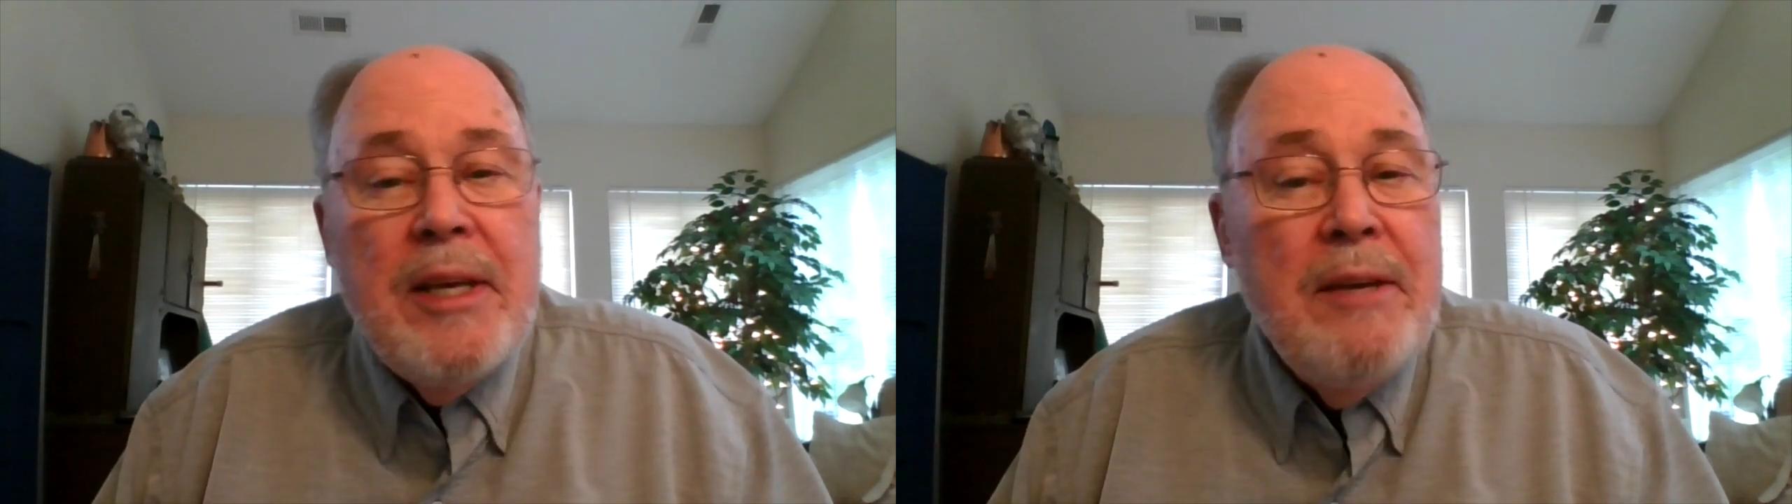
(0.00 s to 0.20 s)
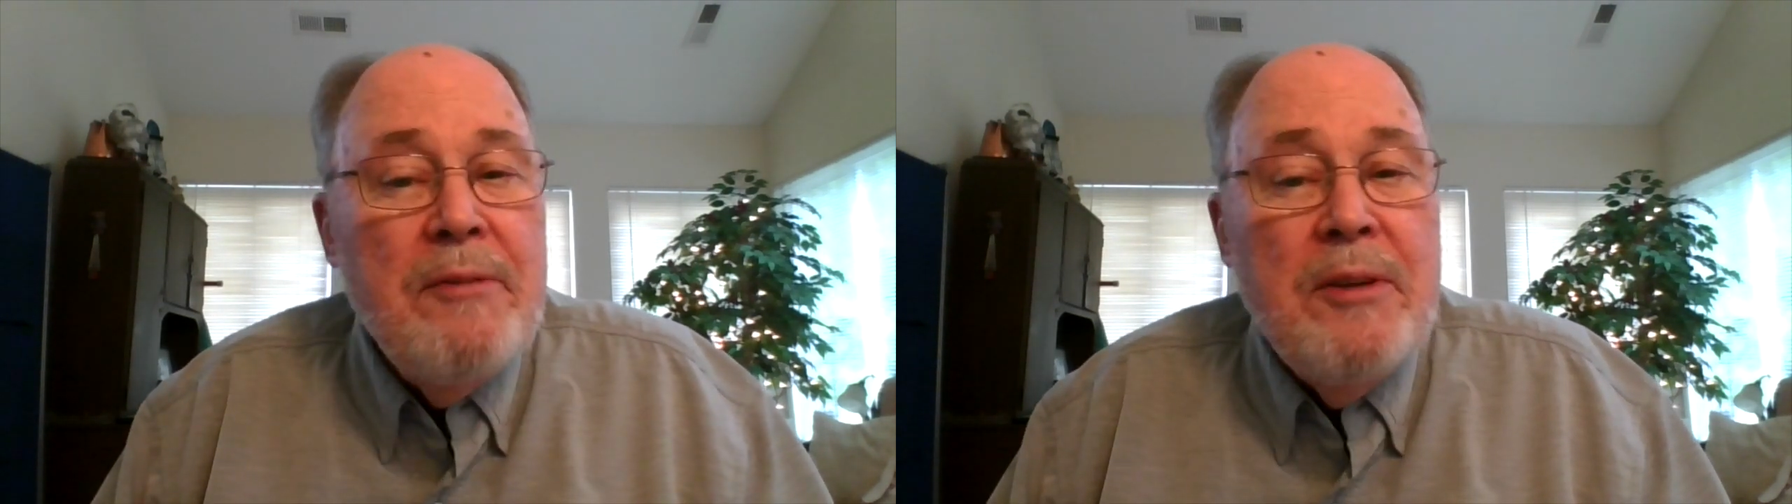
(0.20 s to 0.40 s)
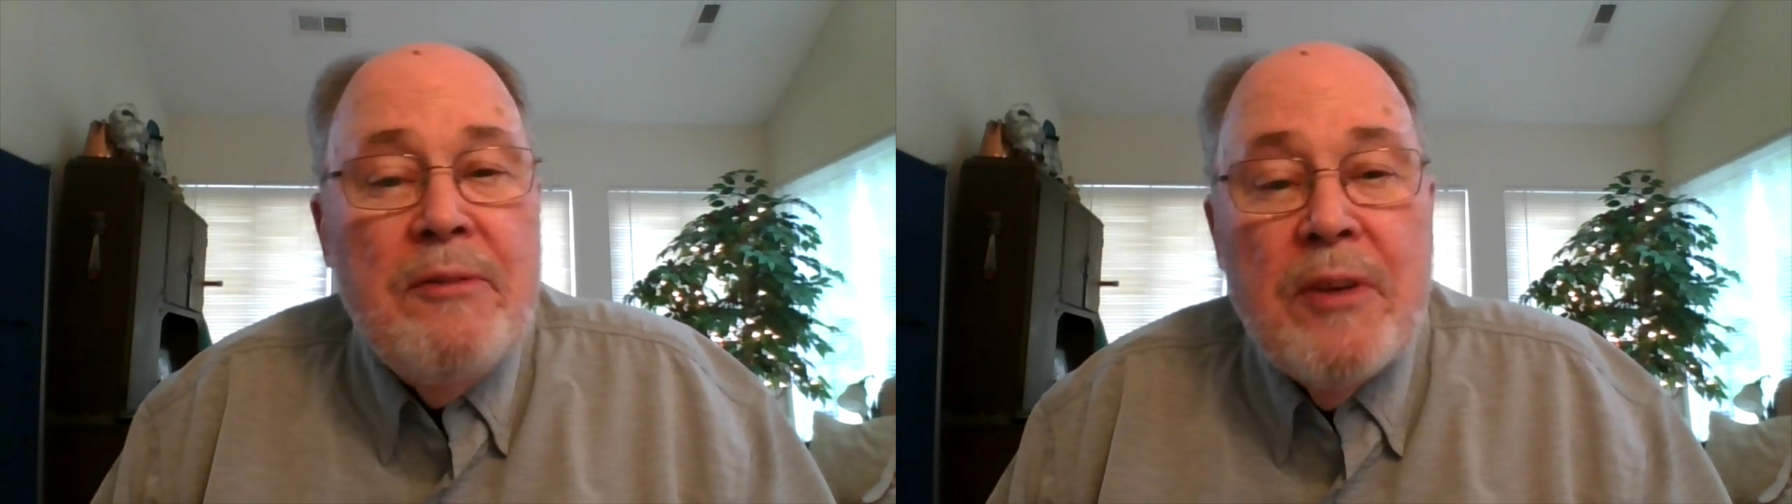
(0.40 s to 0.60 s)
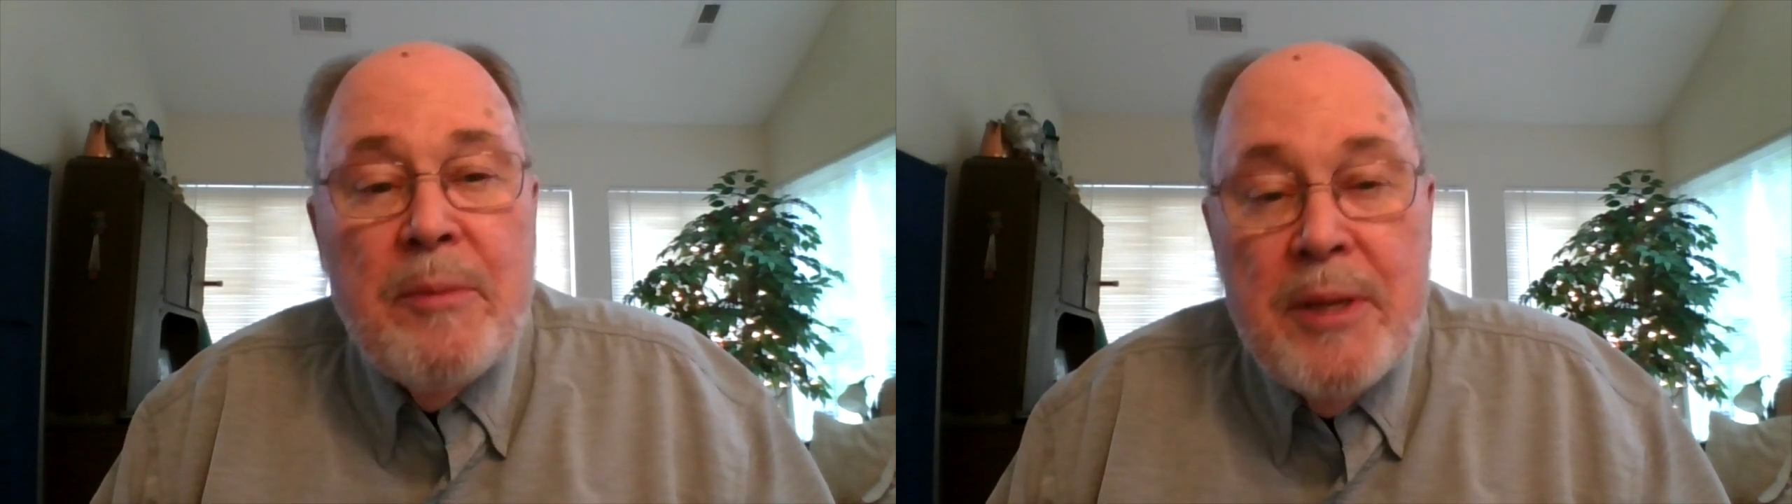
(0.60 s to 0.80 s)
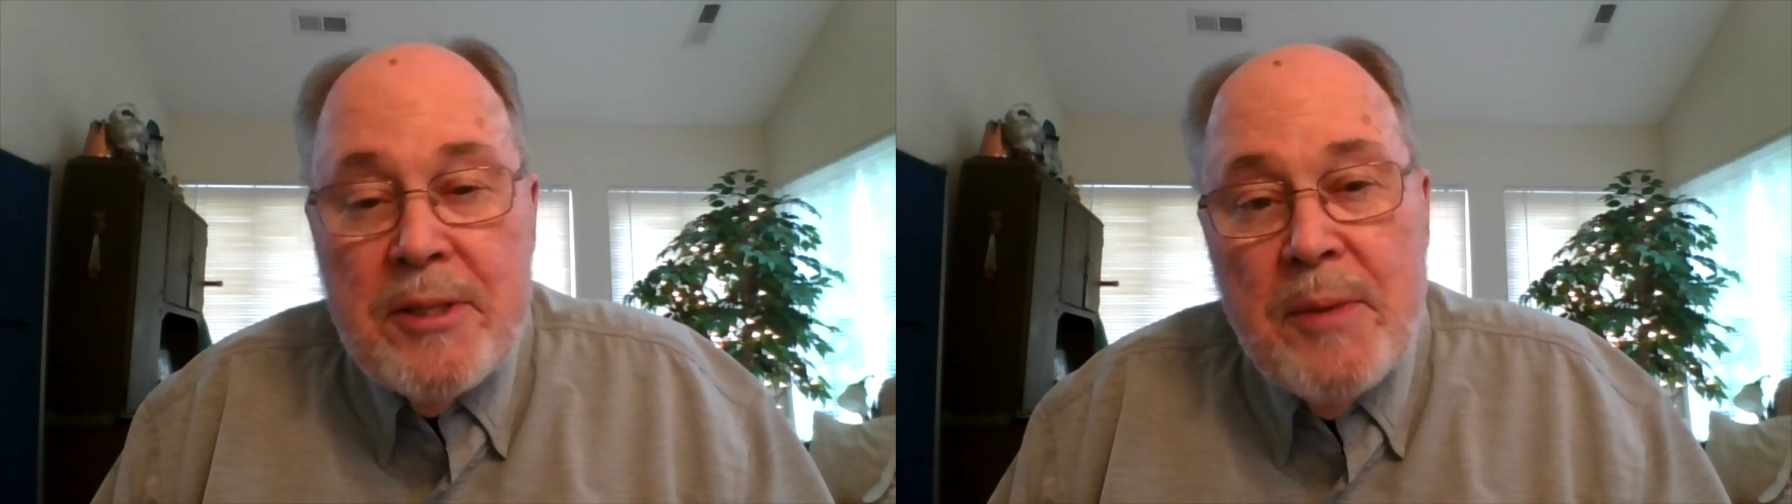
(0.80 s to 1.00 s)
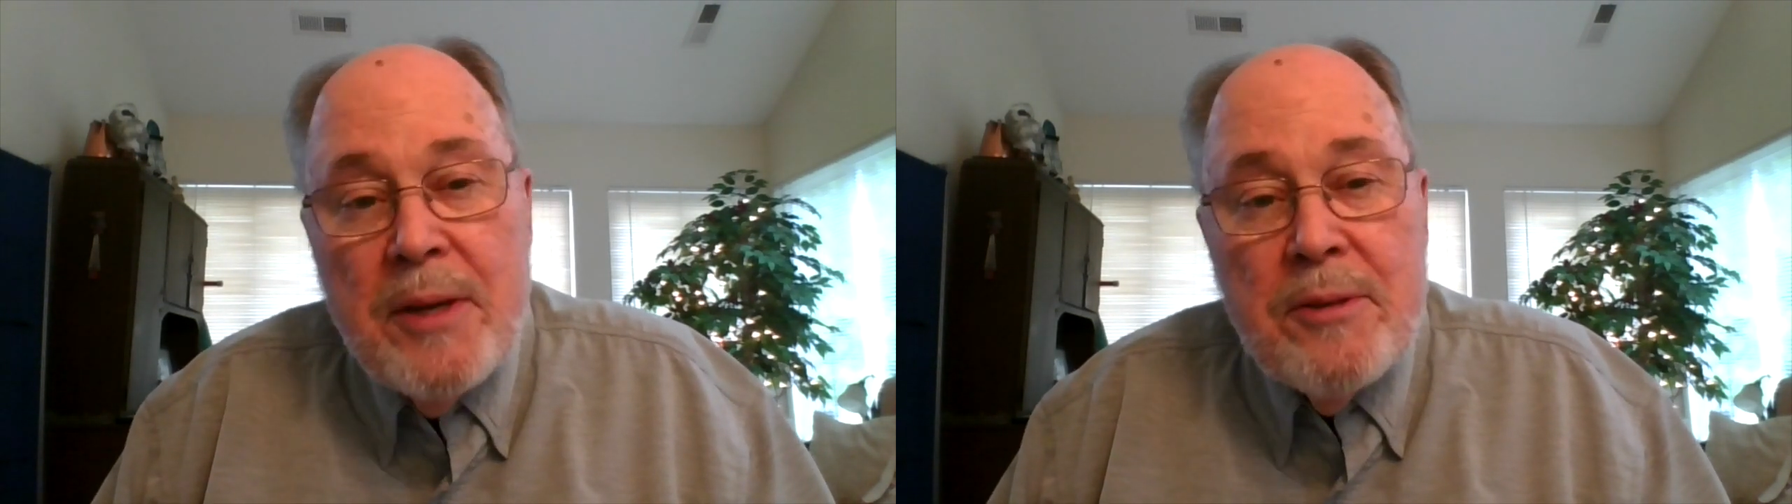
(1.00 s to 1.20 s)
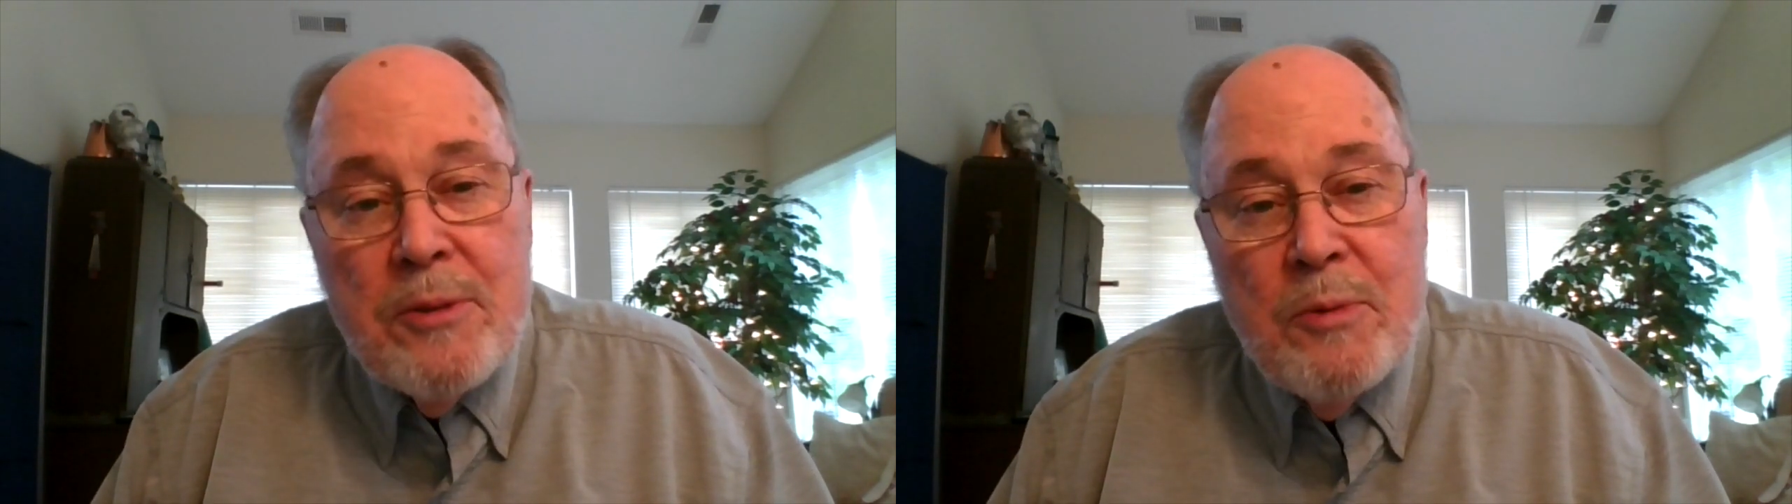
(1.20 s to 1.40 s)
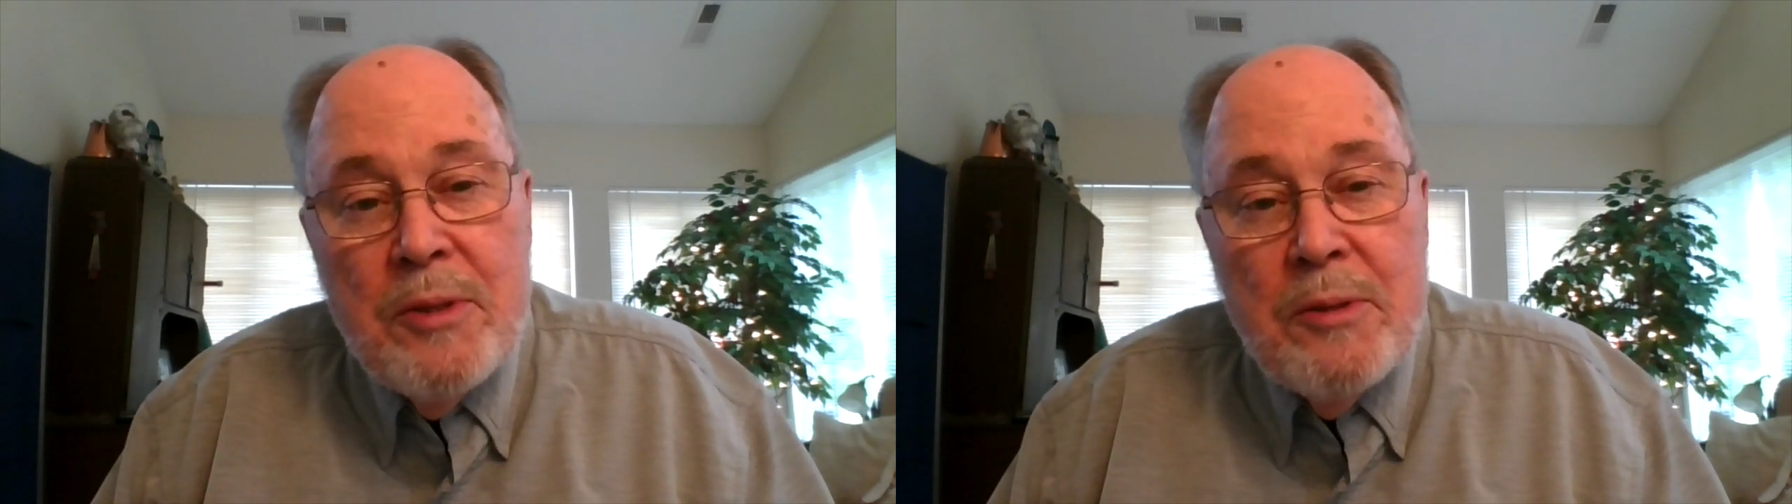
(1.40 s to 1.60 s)
even from his
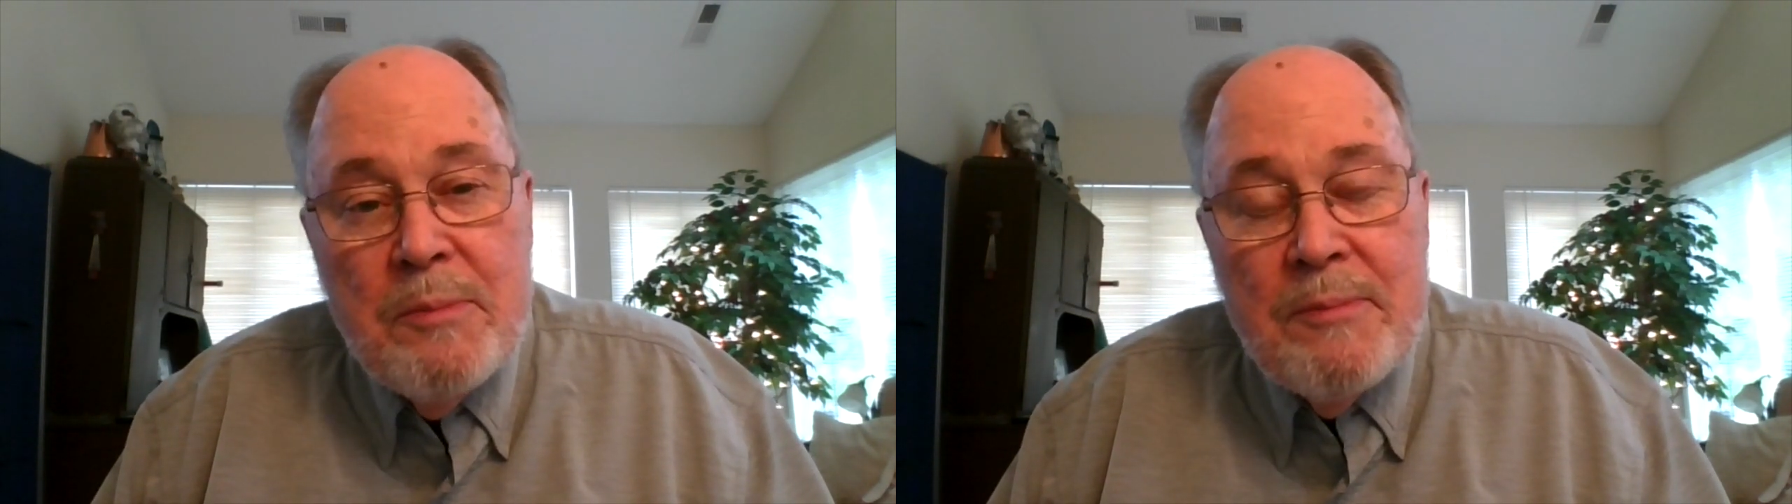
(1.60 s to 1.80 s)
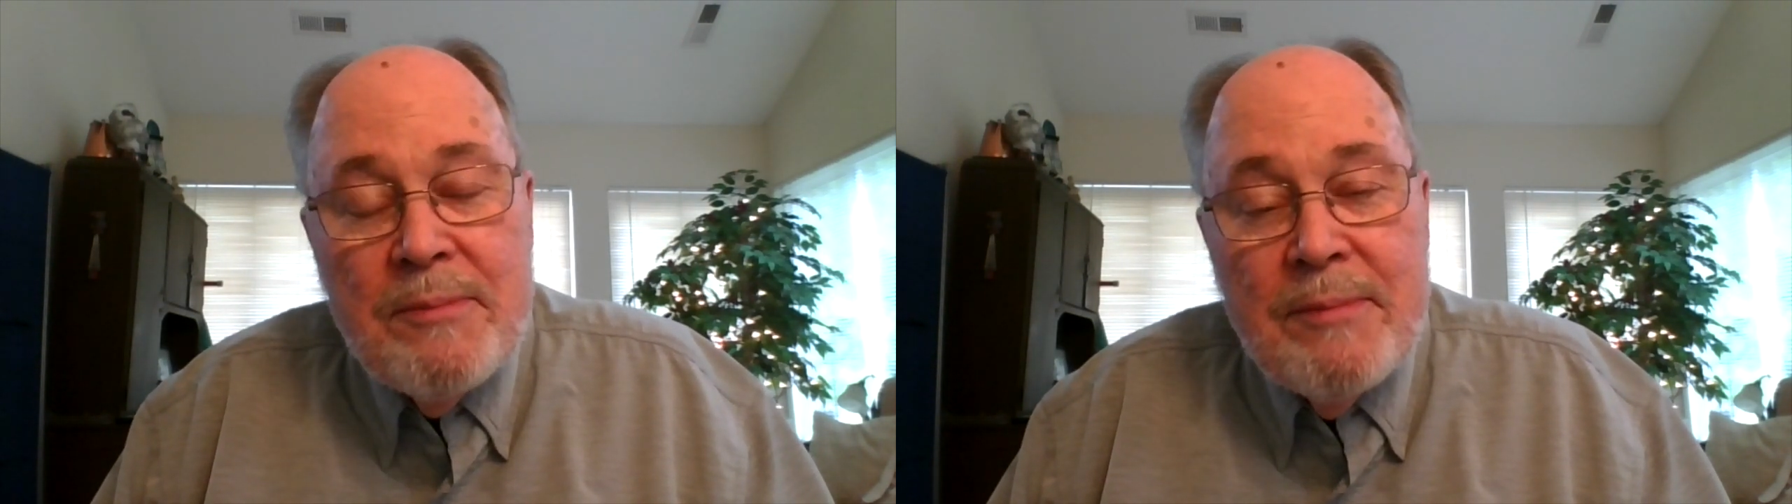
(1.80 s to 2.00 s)
mother's womb,